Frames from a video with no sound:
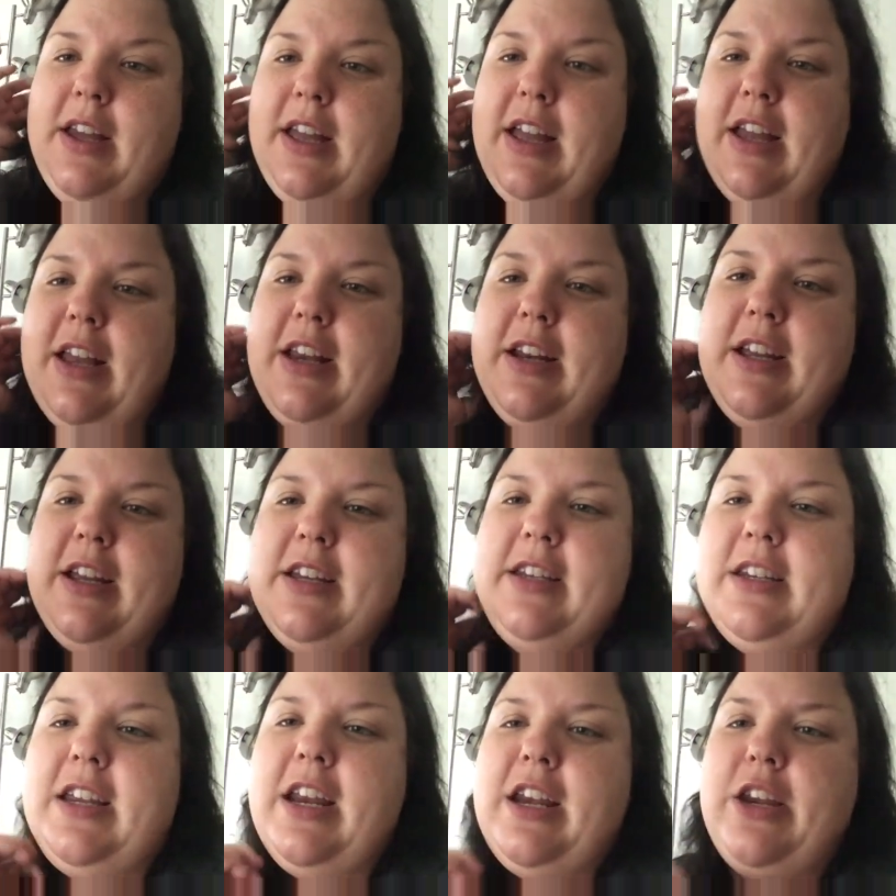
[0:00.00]
and
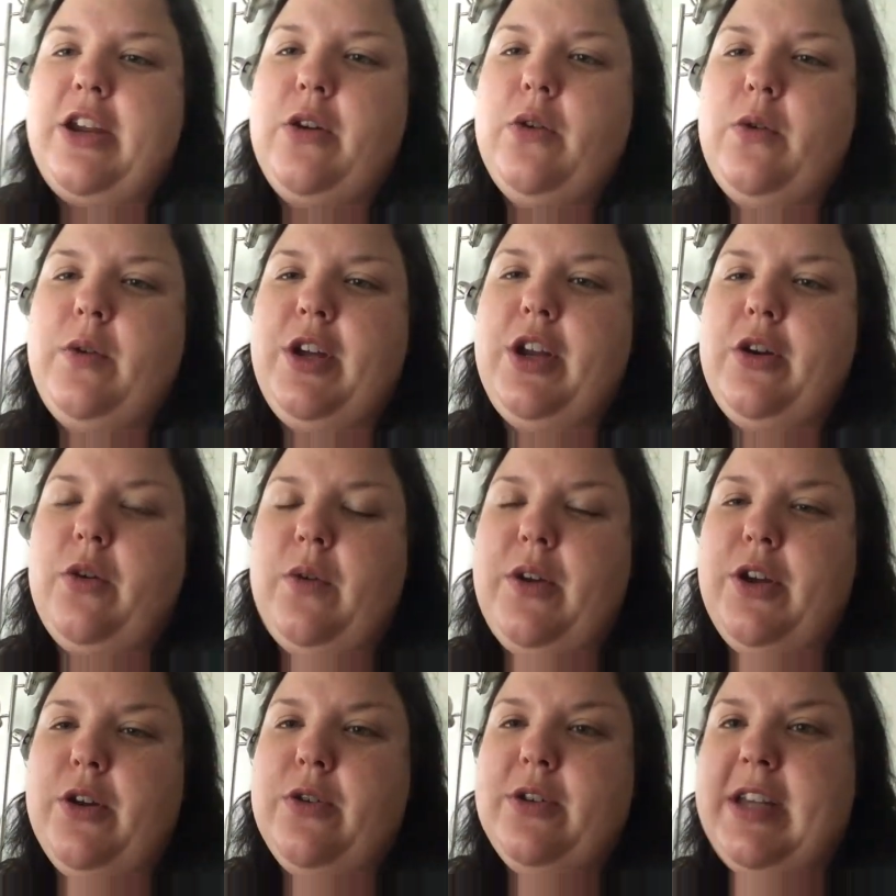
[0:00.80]
continue,
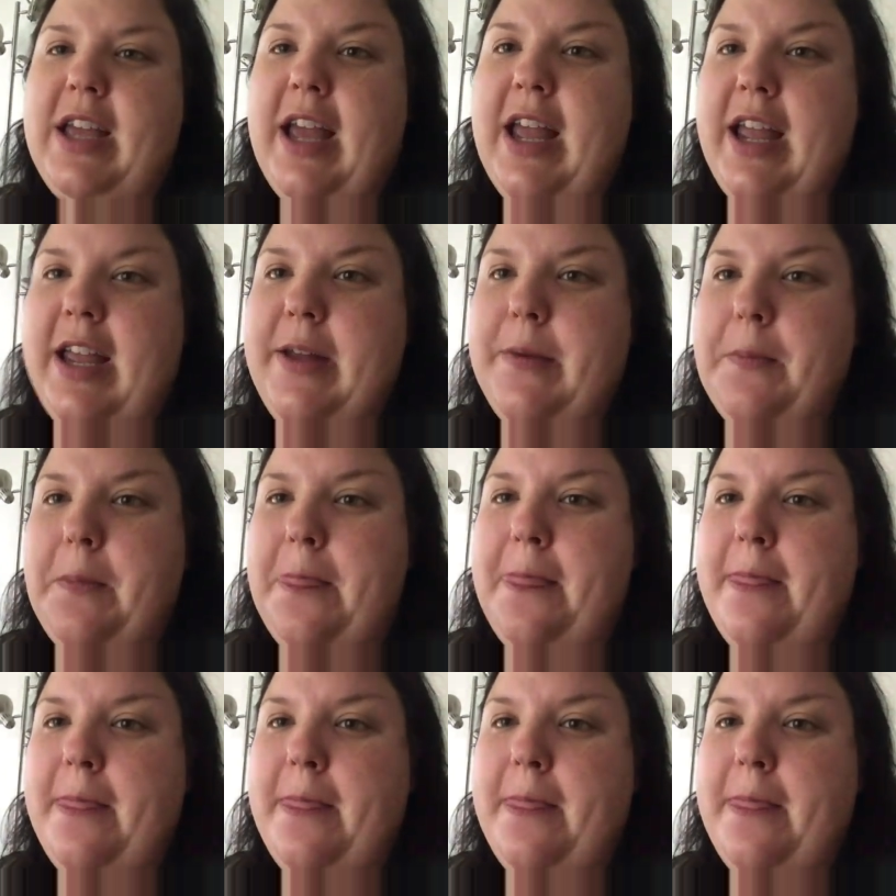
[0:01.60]
your day.